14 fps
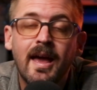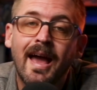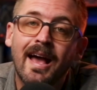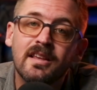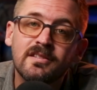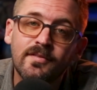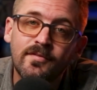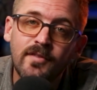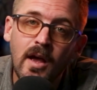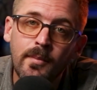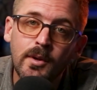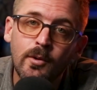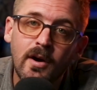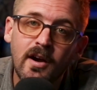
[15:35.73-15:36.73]
as of
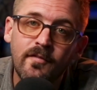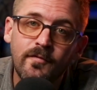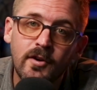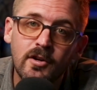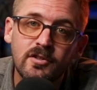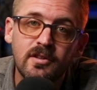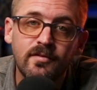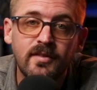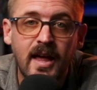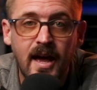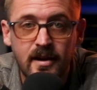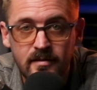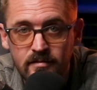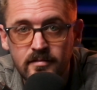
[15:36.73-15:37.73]
February 1st of
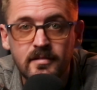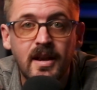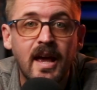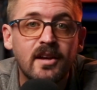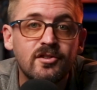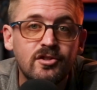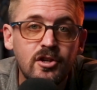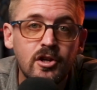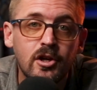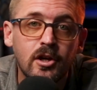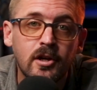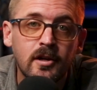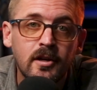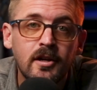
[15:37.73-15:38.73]
that next
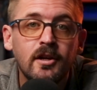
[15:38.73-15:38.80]
year,